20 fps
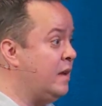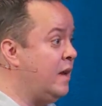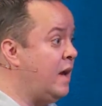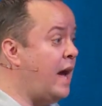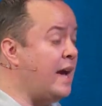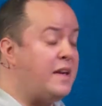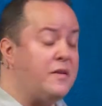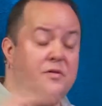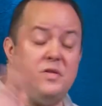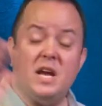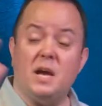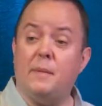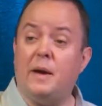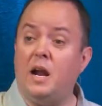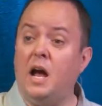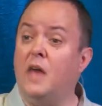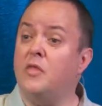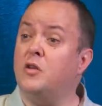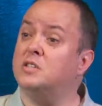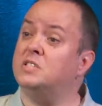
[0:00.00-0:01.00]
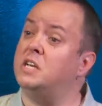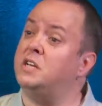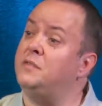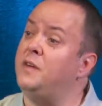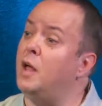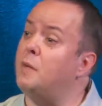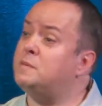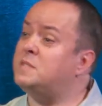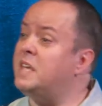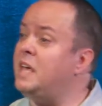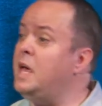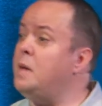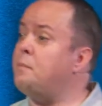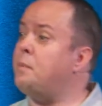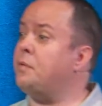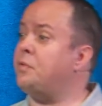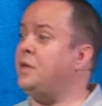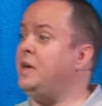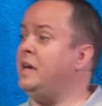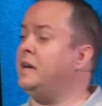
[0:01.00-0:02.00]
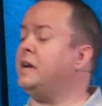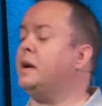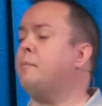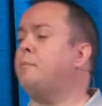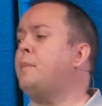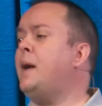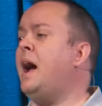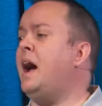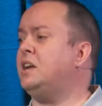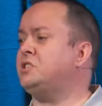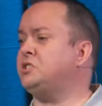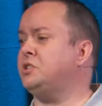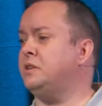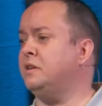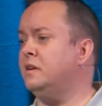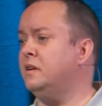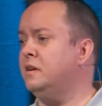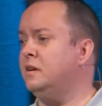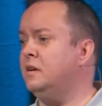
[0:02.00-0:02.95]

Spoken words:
I can think about others. It develops empathy and compassion.